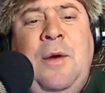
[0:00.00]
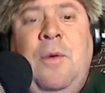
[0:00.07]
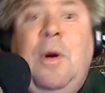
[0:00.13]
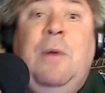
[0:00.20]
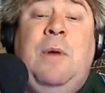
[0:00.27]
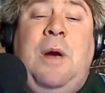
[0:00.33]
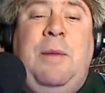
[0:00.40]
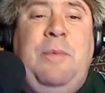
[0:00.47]

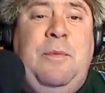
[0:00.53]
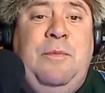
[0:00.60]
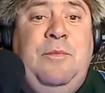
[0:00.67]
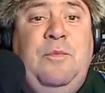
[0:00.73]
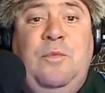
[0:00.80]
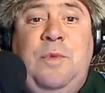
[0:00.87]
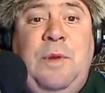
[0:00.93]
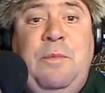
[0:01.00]
well,
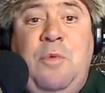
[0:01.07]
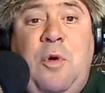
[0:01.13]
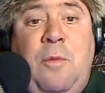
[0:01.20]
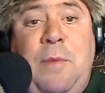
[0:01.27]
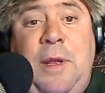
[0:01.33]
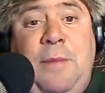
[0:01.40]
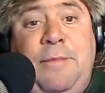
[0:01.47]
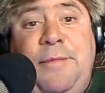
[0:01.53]
it
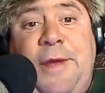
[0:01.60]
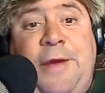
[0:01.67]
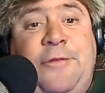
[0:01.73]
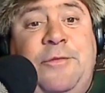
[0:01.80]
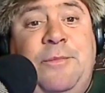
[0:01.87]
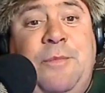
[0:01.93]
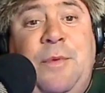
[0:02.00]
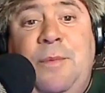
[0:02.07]
won't be
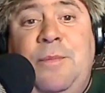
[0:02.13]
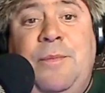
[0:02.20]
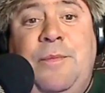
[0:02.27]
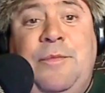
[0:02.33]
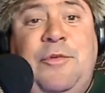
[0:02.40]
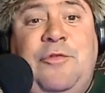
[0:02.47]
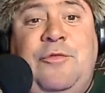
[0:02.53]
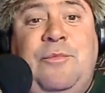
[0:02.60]
next,
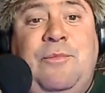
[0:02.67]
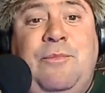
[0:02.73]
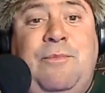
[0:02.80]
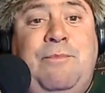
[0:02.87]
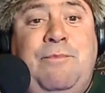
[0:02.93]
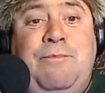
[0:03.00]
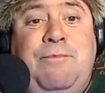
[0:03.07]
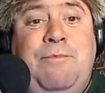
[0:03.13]
just
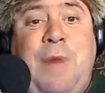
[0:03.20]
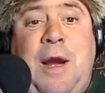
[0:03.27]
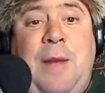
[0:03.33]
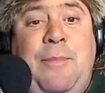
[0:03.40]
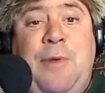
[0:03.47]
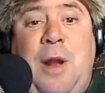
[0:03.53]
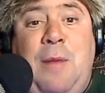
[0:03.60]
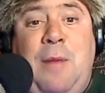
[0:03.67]

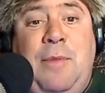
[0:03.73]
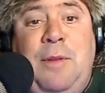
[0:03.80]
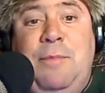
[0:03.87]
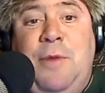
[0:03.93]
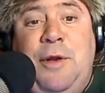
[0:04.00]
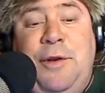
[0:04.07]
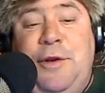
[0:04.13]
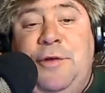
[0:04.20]
by probably
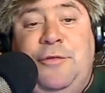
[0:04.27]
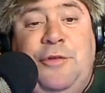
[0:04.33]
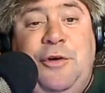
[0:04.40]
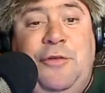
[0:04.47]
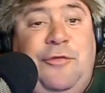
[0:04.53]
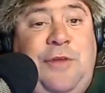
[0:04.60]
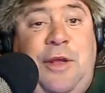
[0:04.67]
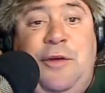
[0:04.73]
Monday or
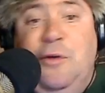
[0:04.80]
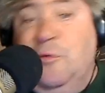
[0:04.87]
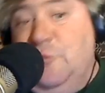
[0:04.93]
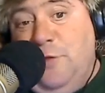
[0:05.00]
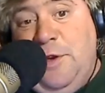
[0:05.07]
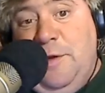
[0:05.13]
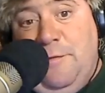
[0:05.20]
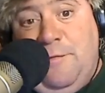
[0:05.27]
Tuesday, you'll
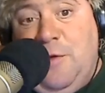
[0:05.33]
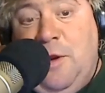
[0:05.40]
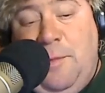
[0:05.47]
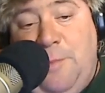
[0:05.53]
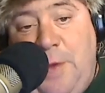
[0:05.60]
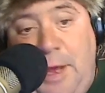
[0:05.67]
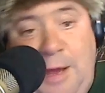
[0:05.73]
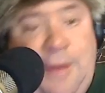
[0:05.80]
see a front
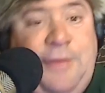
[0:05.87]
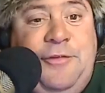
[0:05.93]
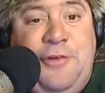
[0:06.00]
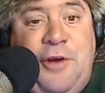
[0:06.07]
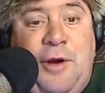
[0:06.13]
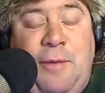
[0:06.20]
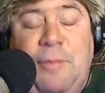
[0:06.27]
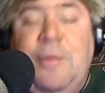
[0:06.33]
page
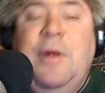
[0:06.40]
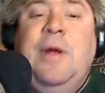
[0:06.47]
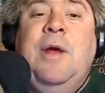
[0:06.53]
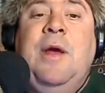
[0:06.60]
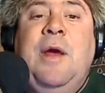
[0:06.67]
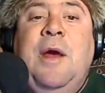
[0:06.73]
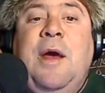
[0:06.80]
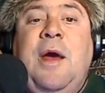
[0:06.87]
up
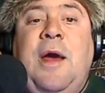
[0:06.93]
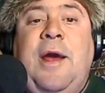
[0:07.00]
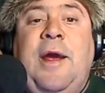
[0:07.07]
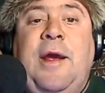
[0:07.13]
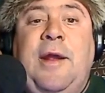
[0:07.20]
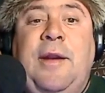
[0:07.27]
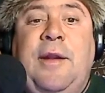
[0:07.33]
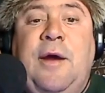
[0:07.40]

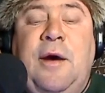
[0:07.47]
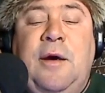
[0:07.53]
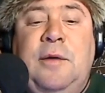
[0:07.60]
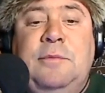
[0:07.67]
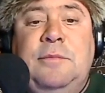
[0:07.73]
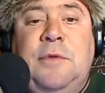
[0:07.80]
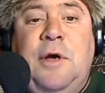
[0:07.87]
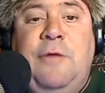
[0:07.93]
and a
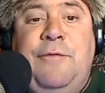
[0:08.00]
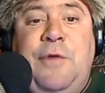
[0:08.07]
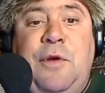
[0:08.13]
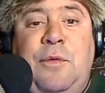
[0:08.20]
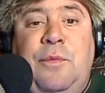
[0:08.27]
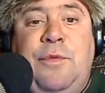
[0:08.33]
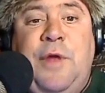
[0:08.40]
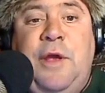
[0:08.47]

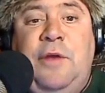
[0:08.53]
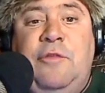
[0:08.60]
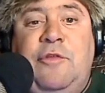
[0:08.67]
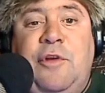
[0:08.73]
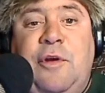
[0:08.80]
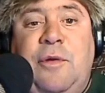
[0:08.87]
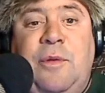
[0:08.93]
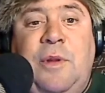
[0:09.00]
few things,
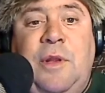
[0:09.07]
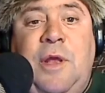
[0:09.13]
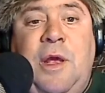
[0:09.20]
you know,